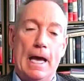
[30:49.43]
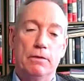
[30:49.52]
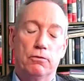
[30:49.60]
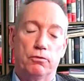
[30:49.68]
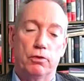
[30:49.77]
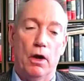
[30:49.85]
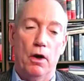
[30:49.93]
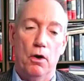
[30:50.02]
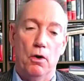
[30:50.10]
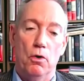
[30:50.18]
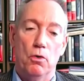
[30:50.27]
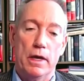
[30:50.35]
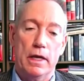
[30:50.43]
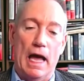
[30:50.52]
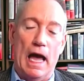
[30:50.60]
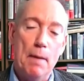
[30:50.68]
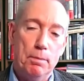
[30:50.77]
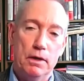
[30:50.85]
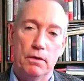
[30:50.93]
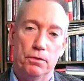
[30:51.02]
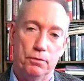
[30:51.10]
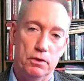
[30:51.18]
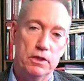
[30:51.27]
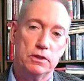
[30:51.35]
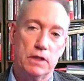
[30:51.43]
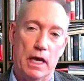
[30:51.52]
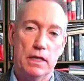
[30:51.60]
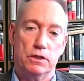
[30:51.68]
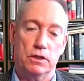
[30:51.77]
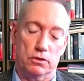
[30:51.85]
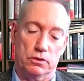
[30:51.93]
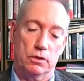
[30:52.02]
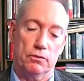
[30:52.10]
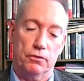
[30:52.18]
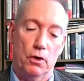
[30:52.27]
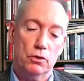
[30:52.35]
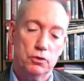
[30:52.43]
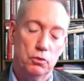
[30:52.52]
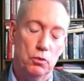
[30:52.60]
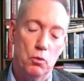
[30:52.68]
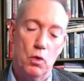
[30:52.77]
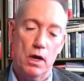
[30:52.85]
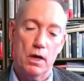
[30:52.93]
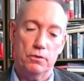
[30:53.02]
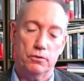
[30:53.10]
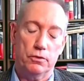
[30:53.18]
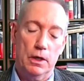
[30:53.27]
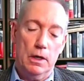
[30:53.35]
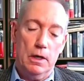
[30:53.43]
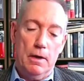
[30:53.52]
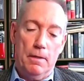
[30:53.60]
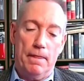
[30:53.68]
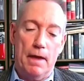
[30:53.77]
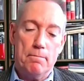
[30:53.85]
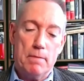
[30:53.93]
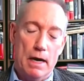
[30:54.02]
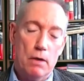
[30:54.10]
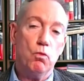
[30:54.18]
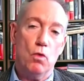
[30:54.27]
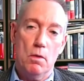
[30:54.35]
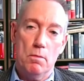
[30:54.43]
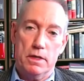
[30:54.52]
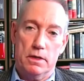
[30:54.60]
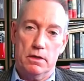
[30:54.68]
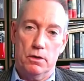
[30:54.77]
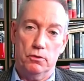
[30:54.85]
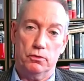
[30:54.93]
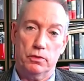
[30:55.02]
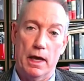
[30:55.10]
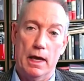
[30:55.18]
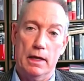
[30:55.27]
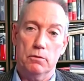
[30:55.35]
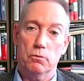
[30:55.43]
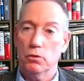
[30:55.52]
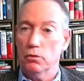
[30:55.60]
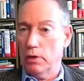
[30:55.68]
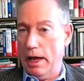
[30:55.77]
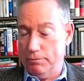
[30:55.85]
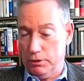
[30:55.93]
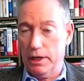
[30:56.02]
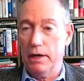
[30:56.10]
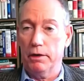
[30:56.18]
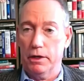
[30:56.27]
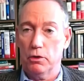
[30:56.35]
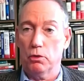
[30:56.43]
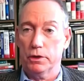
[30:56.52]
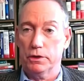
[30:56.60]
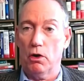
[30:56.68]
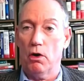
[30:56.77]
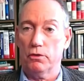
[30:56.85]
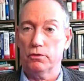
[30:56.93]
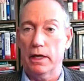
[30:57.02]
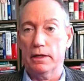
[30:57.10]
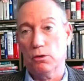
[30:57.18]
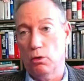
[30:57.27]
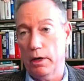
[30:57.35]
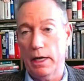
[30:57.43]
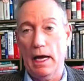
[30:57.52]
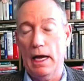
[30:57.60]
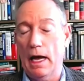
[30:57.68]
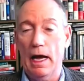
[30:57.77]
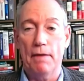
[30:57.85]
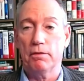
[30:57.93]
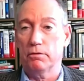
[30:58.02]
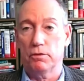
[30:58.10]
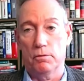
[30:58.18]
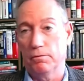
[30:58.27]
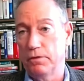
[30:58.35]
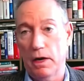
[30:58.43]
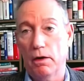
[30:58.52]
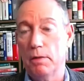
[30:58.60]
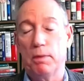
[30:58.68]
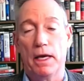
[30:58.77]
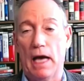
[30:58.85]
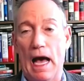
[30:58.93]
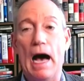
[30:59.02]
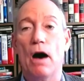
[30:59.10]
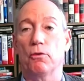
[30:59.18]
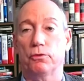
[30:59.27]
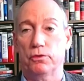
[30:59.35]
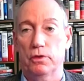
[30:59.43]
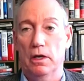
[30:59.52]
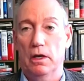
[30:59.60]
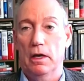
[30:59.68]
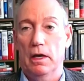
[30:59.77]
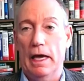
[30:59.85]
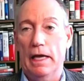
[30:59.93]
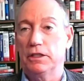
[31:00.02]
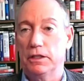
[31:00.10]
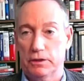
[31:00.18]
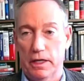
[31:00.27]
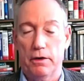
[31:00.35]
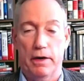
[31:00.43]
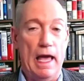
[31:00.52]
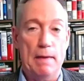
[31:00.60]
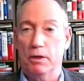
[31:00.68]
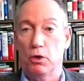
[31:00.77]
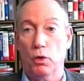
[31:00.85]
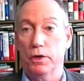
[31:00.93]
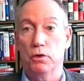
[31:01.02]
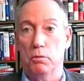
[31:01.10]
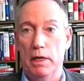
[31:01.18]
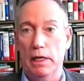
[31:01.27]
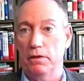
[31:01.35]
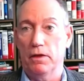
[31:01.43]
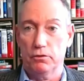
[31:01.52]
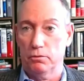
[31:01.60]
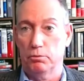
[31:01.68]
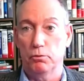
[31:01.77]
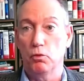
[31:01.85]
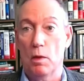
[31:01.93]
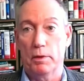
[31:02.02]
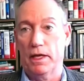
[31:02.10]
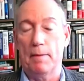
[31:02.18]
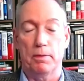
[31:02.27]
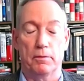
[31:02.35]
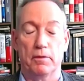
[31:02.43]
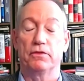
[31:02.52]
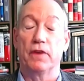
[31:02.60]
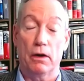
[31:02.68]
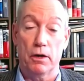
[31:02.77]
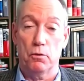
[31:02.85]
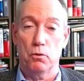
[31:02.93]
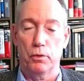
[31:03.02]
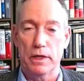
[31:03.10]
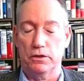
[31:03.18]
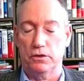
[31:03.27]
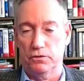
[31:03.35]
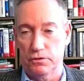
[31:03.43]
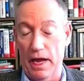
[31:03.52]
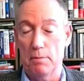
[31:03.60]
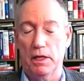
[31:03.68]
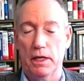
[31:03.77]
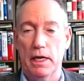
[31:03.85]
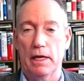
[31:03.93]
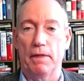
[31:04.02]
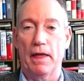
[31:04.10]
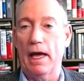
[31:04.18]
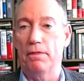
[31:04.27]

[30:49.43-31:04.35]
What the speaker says: And so it happened in three stages. The first one was they met a woman who said, after hearing Corrie talk, said, Corrie, I have a very big house. And she said her name, and Corrie knew immediately this woman came from a very rich family, and they